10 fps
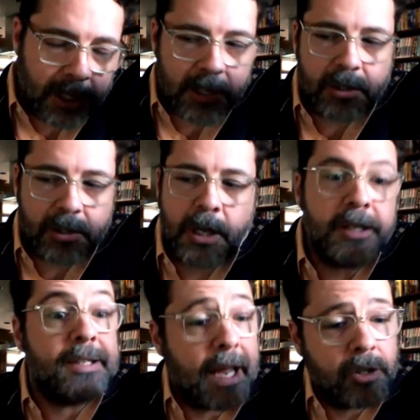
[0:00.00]

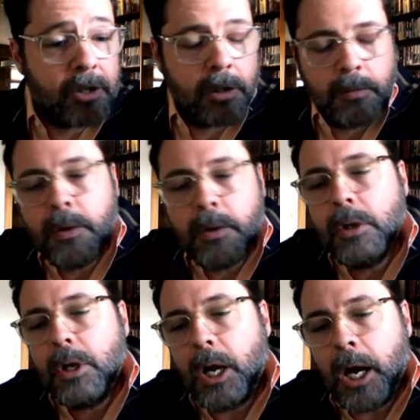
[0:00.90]
recognition, detection.
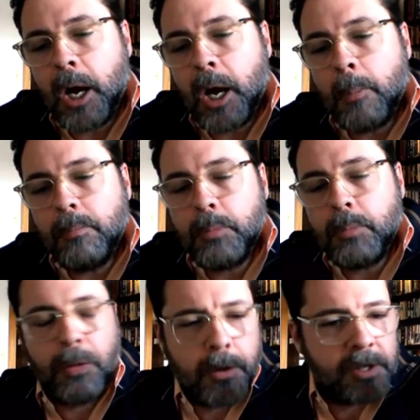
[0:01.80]

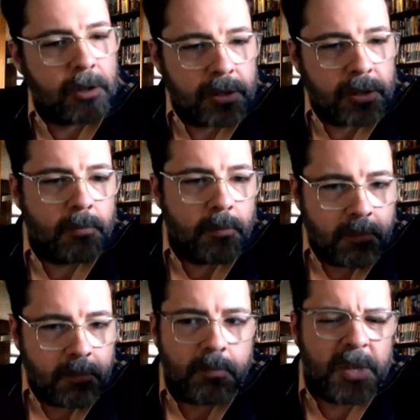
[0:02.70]
Both of these are
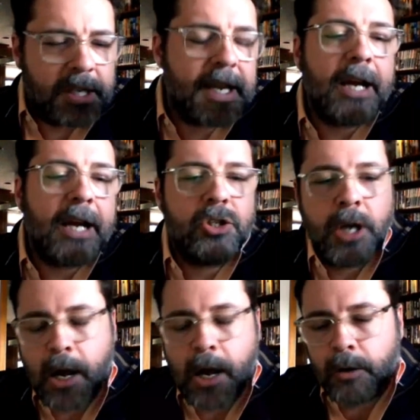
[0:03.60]

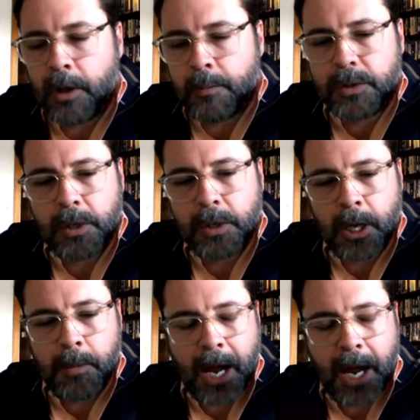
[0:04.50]
detection algorithms,
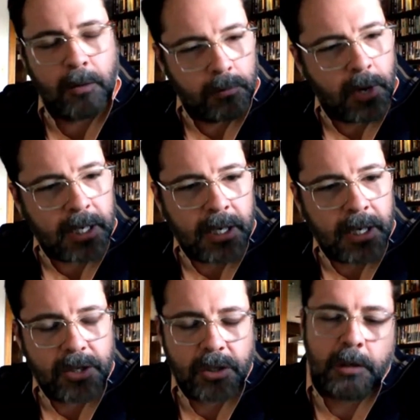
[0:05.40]
not
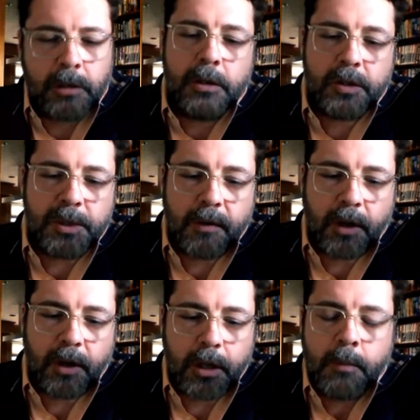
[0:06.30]
recognition
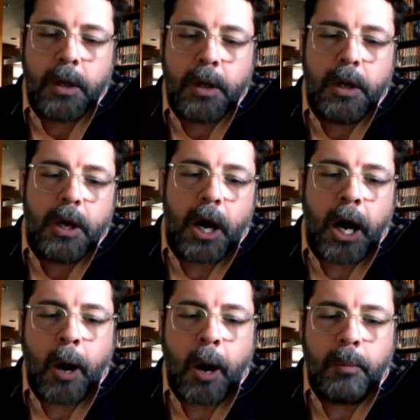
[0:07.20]
specifically.
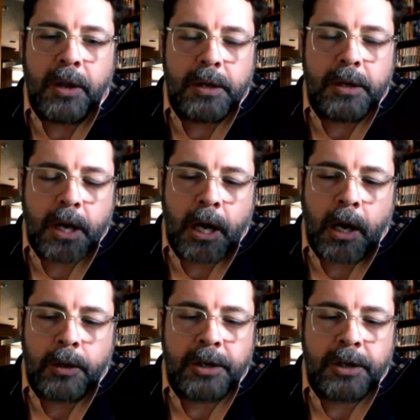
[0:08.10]
But
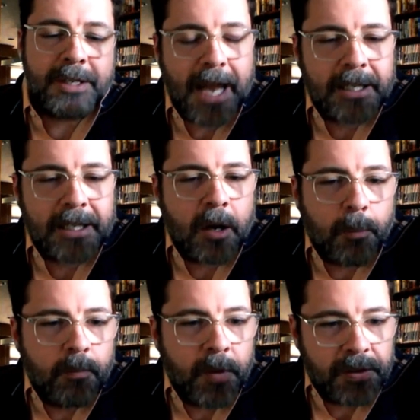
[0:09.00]
you're
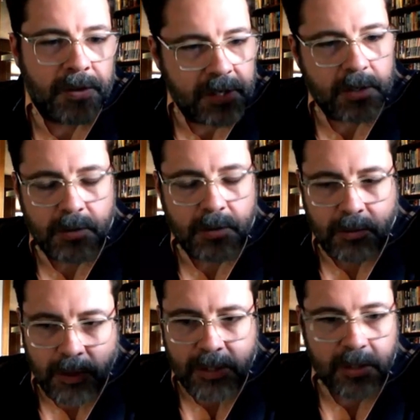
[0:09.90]
detecting that this
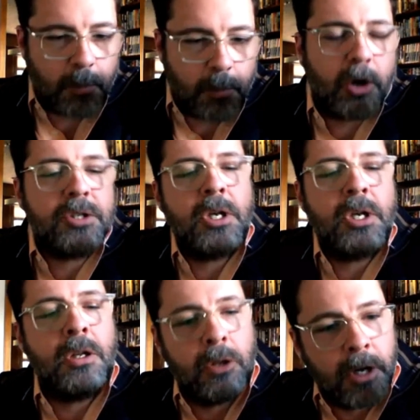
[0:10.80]
is a
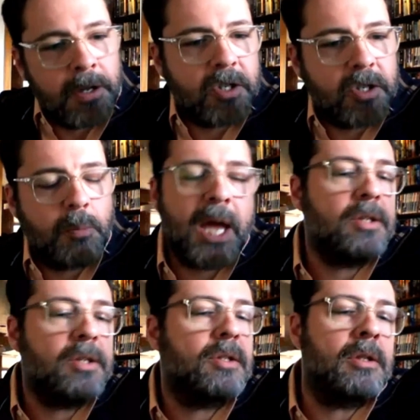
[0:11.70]
person and they're in this
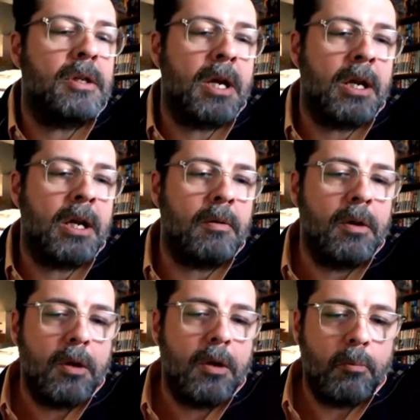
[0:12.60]
space, and
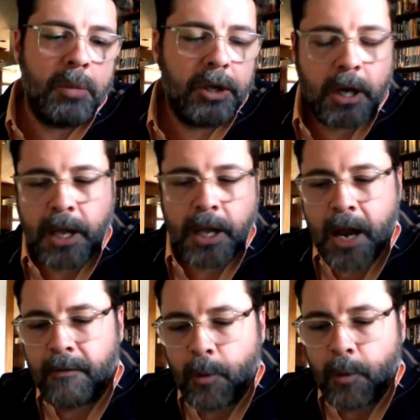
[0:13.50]
building on
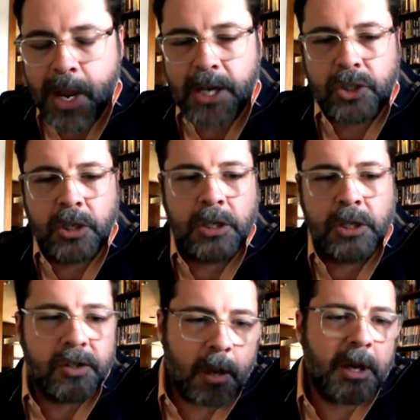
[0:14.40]
that information
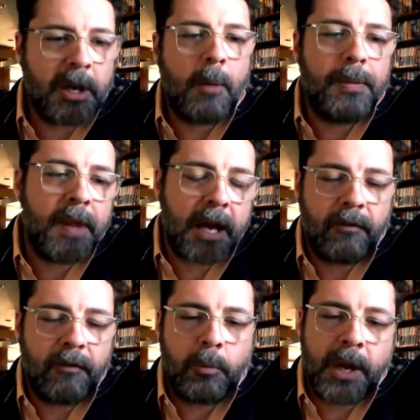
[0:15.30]
and summing up
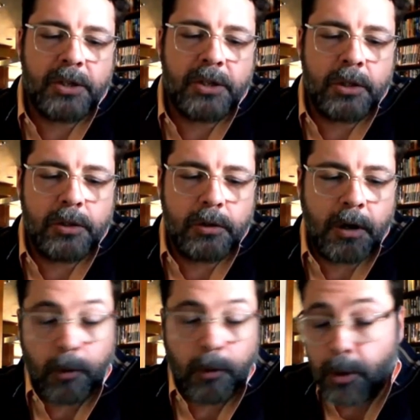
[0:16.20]
that information
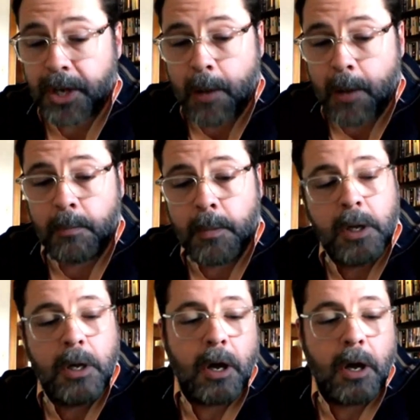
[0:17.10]
to give real-time